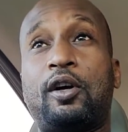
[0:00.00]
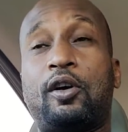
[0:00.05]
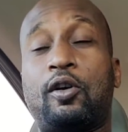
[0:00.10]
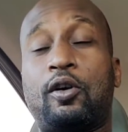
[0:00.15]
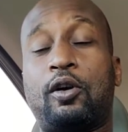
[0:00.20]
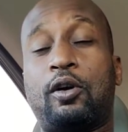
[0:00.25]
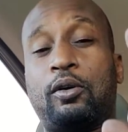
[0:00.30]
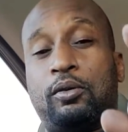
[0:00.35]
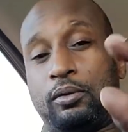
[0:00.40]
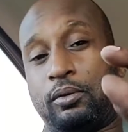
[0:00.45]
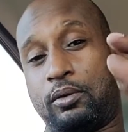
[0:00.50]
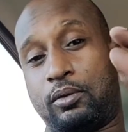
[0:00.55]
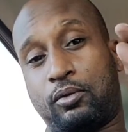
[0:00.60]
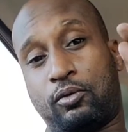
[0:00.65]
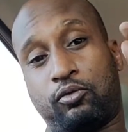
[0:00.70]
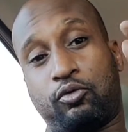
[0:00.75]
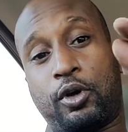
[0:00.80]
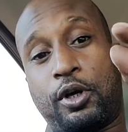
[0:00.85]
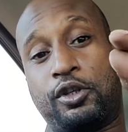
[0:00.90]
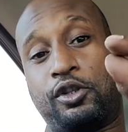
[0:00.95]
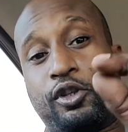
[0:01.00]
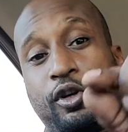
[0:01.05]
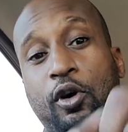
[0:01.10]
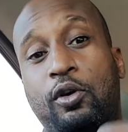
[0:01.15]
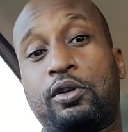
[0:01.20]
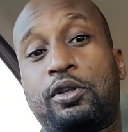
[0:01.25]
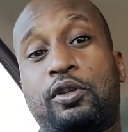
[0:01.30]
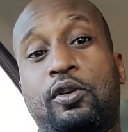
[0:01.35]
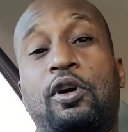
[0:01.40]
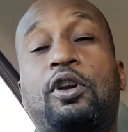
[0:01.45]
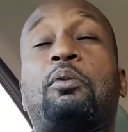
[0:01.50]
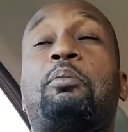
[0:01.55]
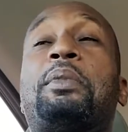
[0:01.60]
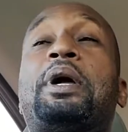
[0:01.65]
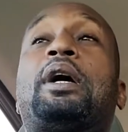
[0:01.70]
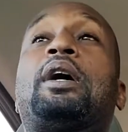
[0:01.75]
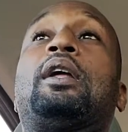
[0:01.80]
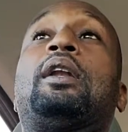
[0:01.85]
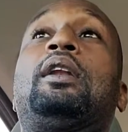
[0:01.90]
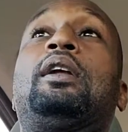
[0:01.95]
or Roy Jones is gonna
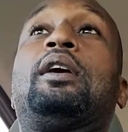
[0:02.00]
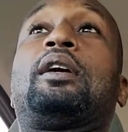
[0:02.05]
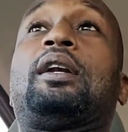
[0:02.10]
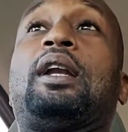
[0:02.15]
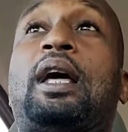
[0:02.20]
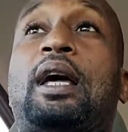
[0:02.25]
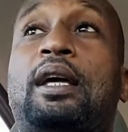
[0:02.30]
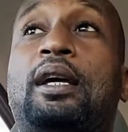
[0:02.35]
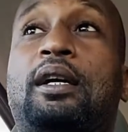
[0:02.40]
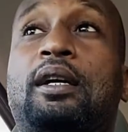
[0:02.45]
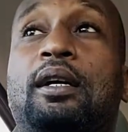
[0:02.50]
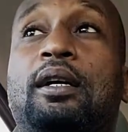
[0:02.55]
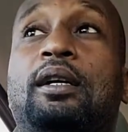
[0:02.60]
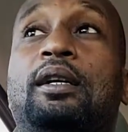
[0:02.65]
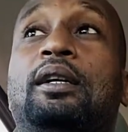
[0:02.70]
make a look like